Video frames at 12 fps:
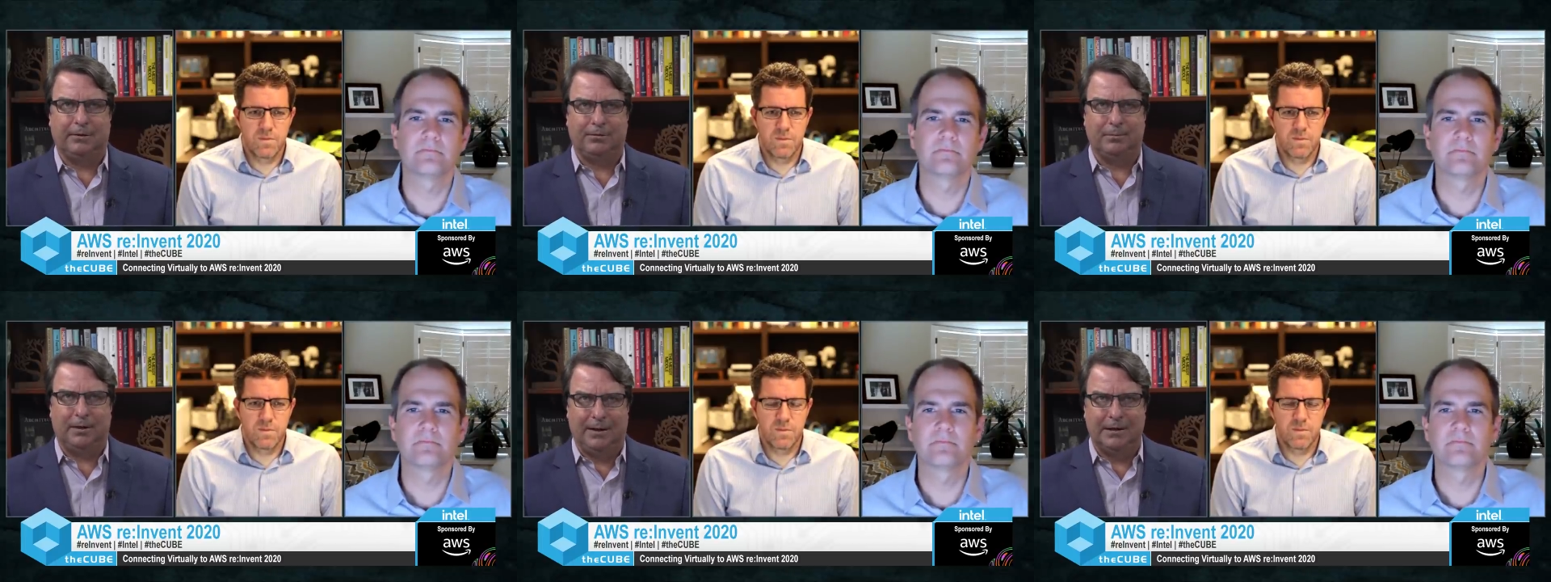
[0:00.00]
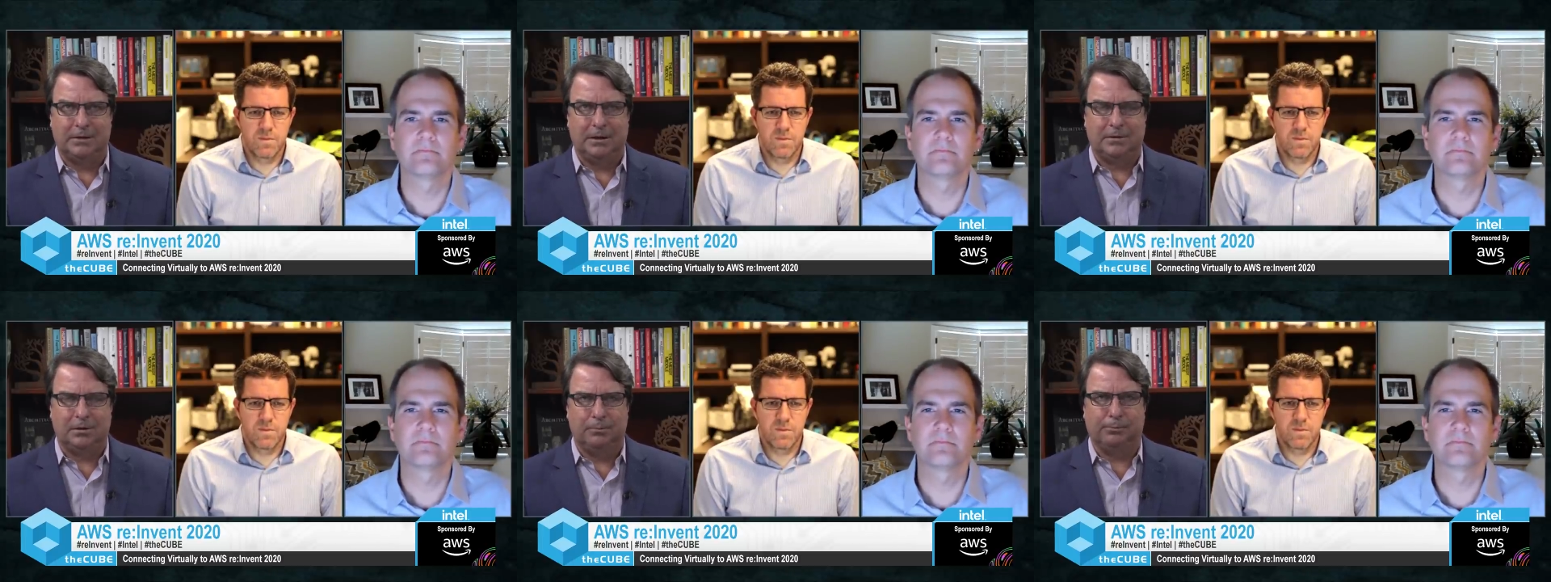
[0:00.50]
Speaker 1: from the
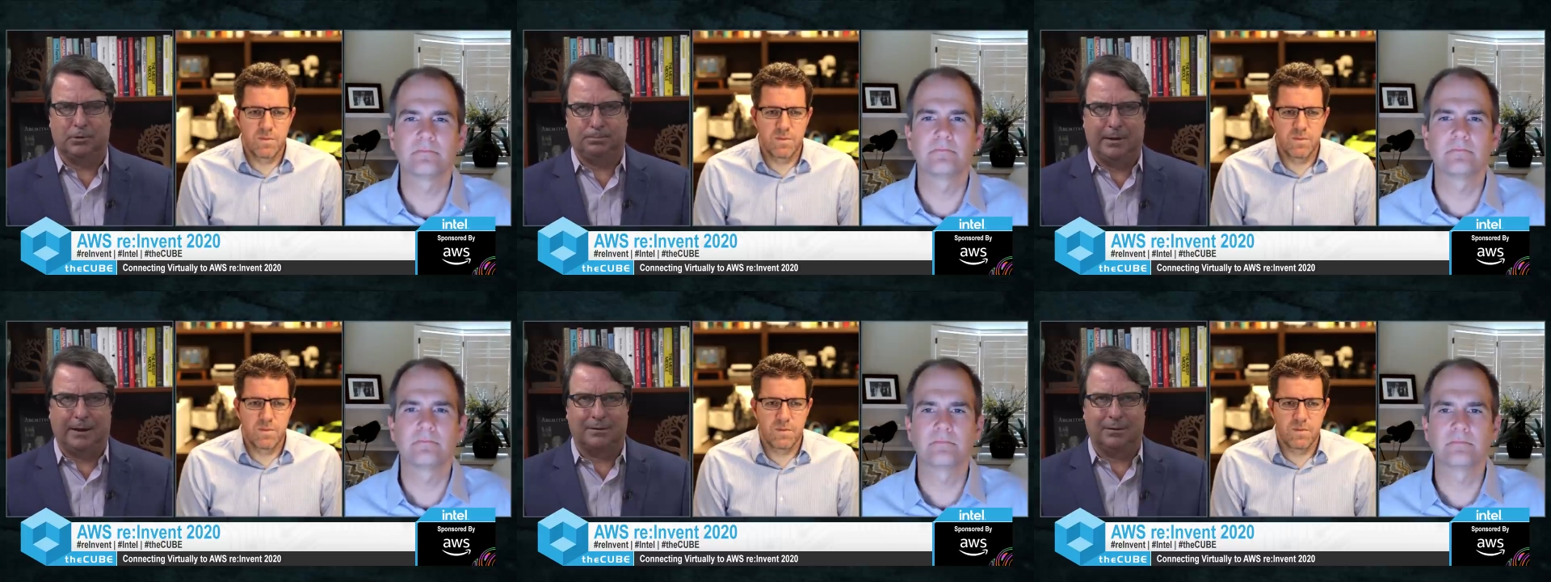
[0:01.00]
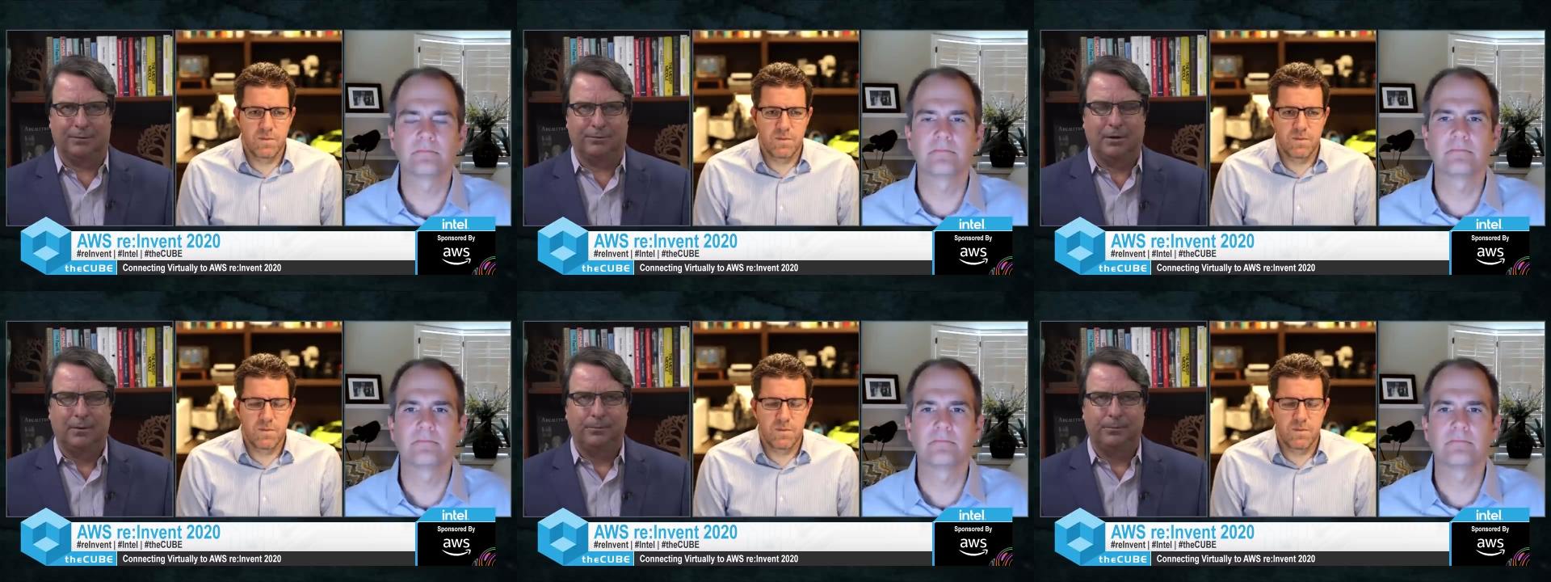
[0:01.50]
EC2 perspective